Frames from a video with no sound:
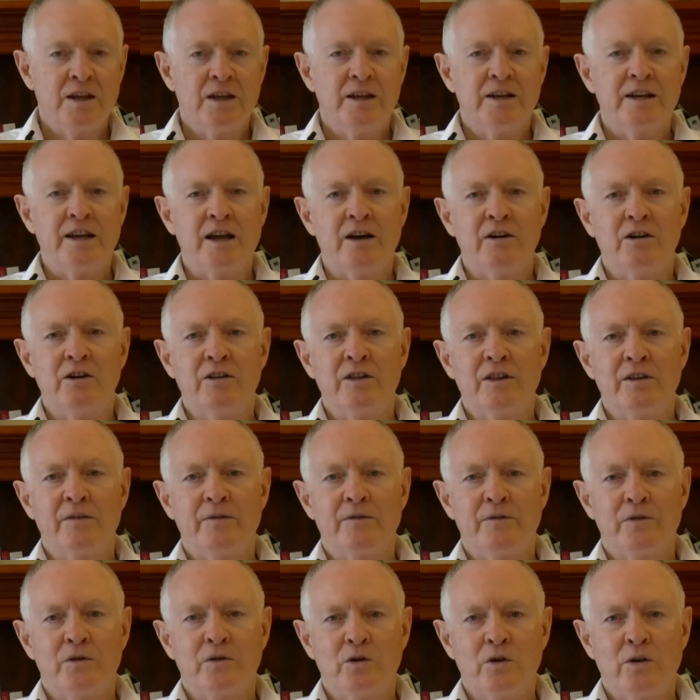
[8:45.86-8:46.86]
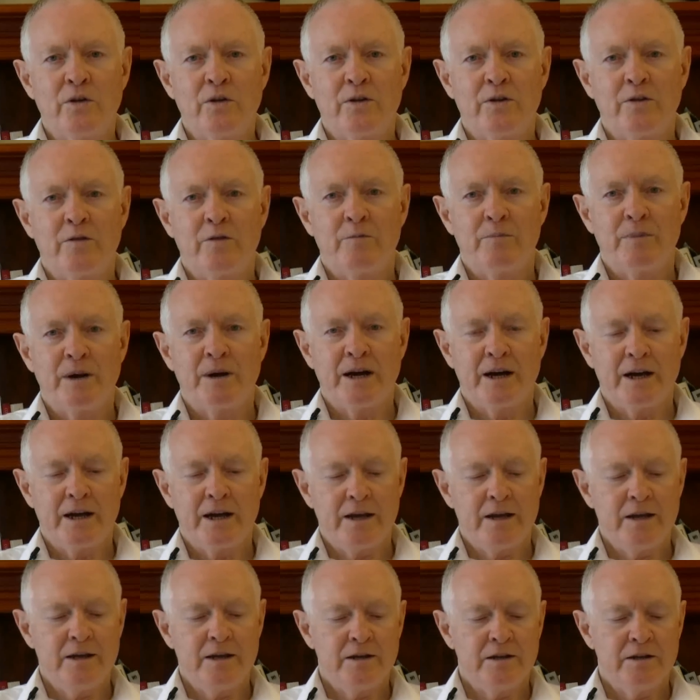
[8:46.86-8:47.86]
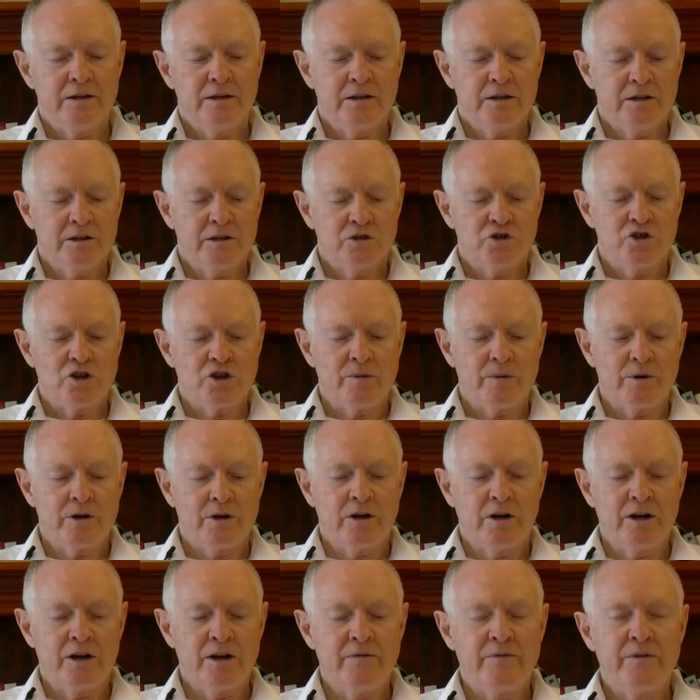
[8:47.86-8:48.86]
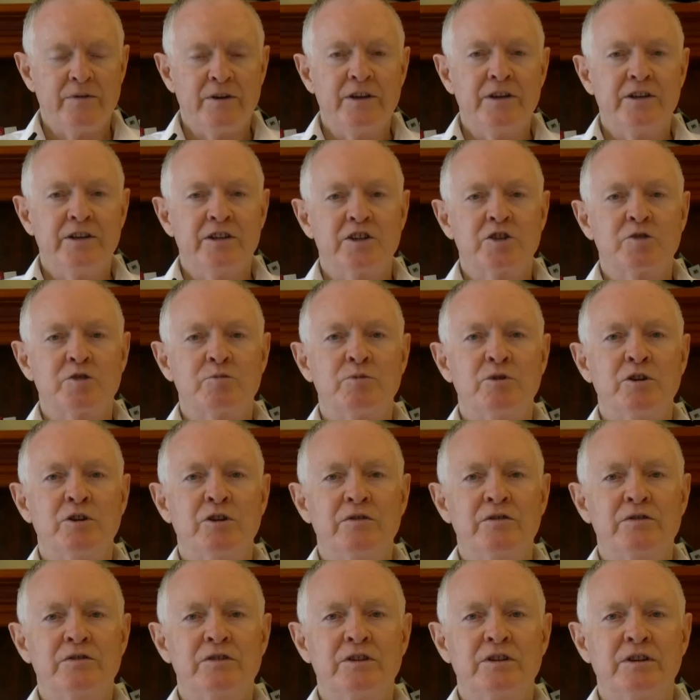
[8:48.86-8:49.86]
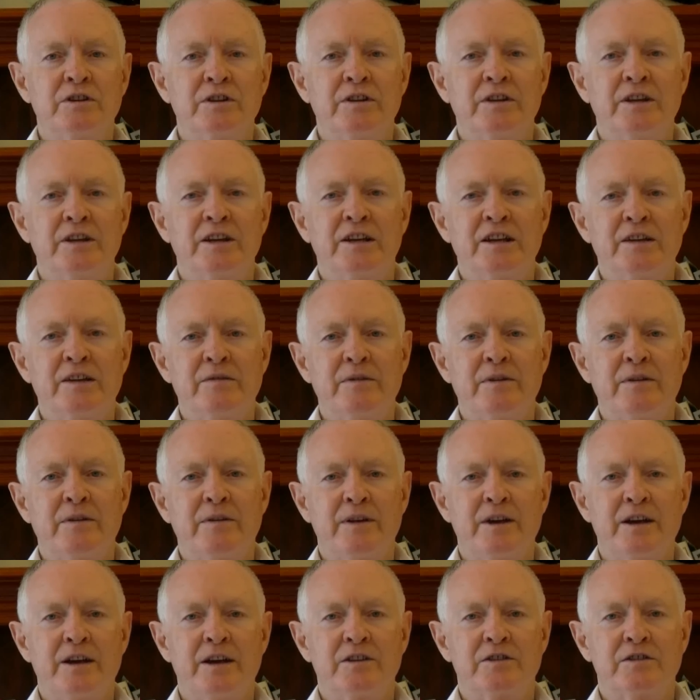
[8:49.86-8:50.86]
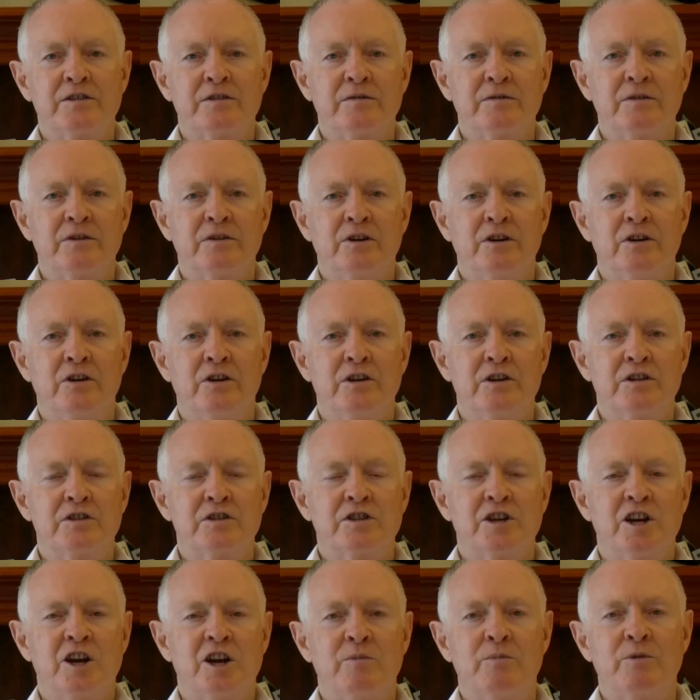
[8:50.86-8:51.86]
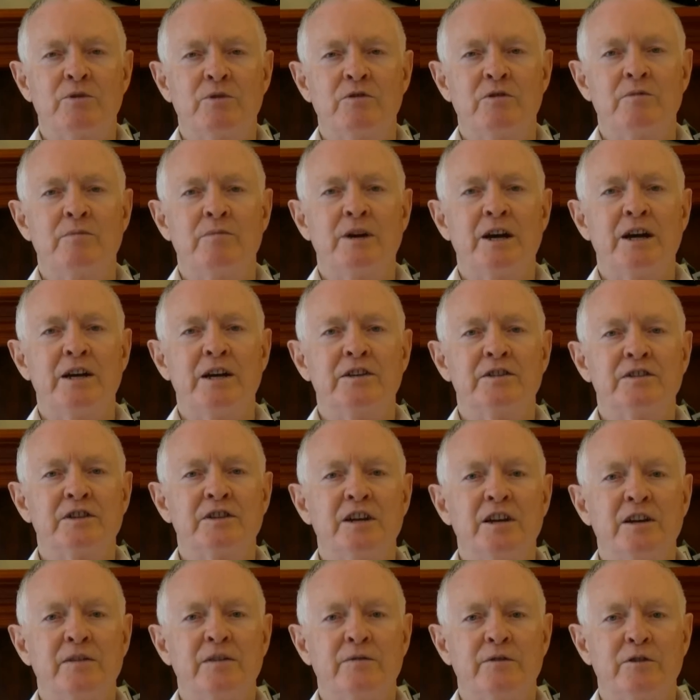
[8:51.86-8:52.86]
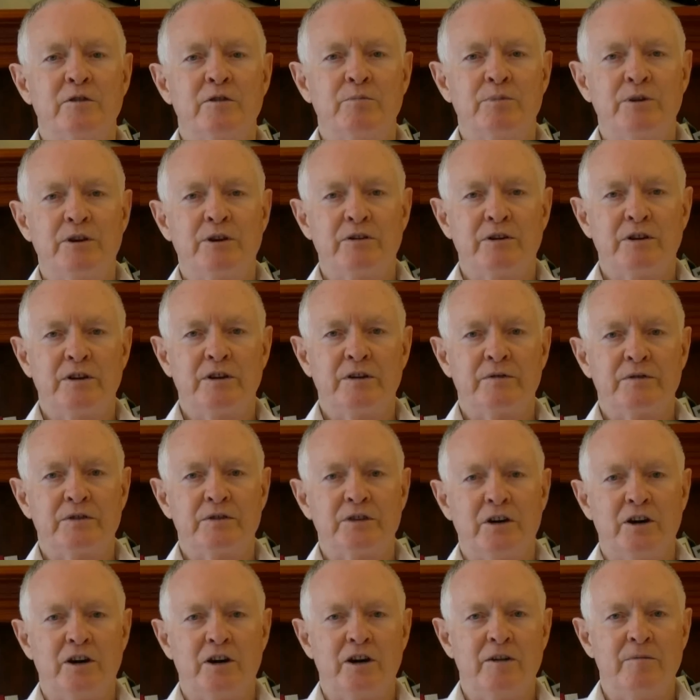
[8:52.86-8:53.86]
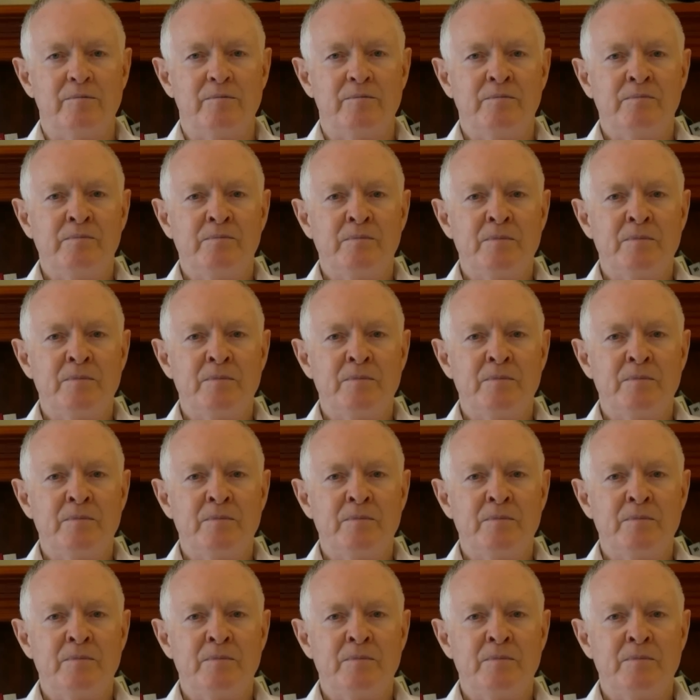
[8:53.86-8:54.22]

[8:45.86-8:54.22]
Now on the 4th of May, Gemini, Venus moves into the 11th house of your horoscope and remains there for a period of time.